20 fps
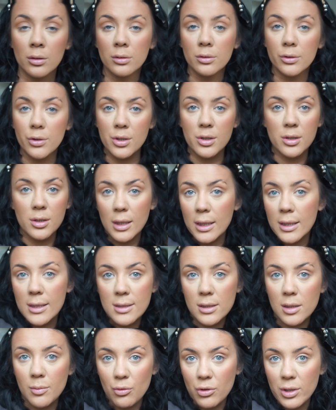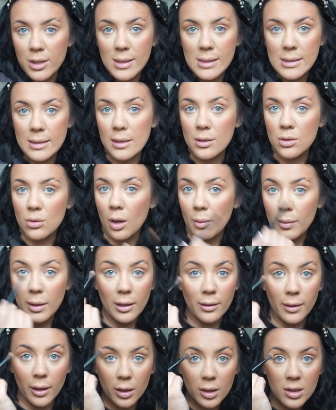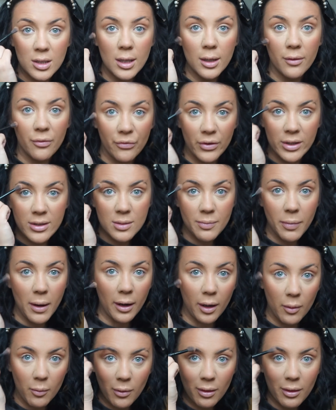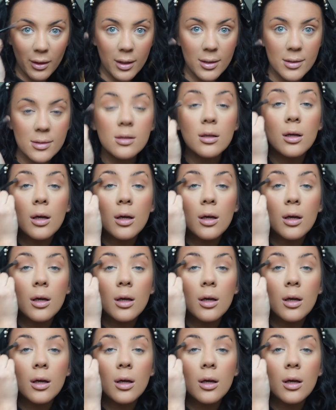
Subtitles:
Just easy breezy, do you know what I mean? And then it fits back in with this.